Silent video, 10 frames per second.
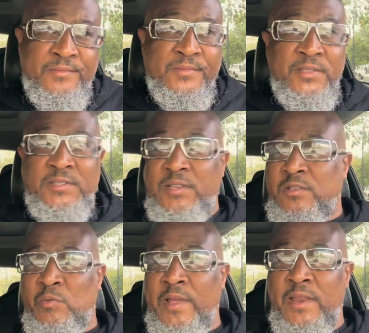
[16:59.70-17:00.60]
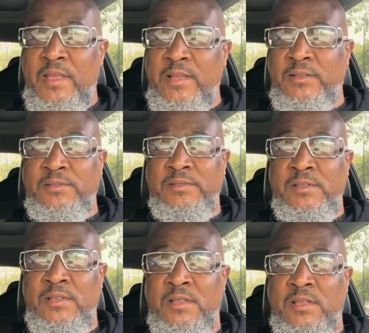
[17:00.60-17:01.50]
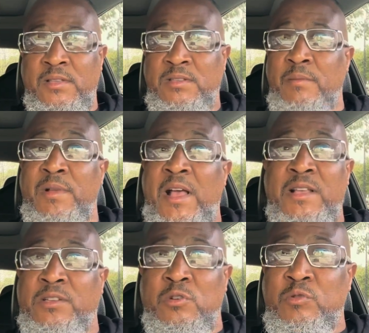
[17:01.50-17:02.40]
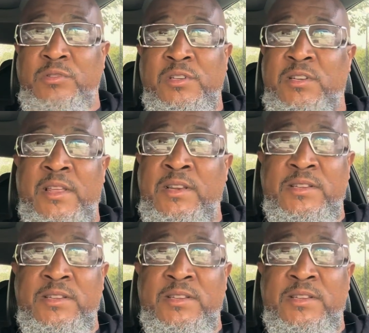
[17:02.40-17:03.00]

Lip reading: It's just the way it is. Some guys lose and